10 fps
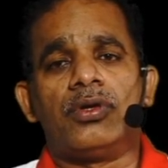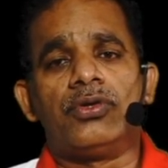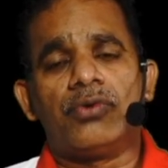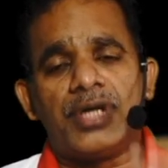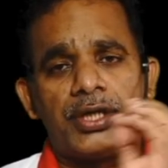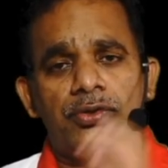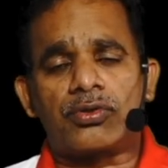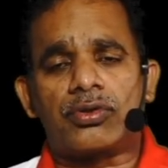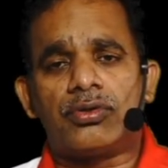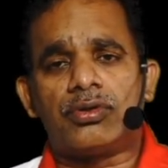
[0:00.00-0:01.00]
you need
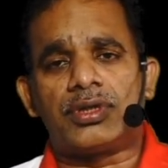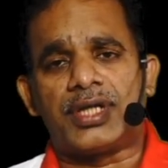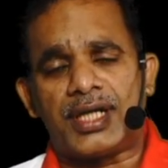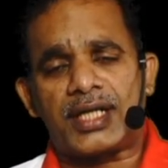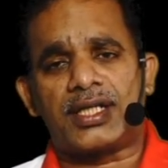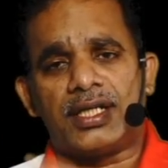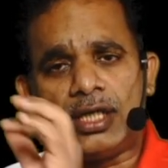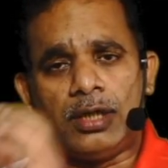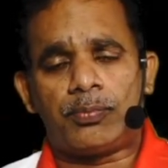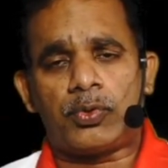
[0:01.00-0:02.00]
to deduct
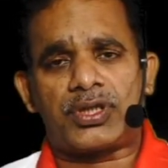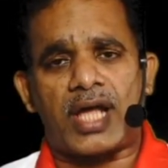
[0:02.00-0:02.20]
input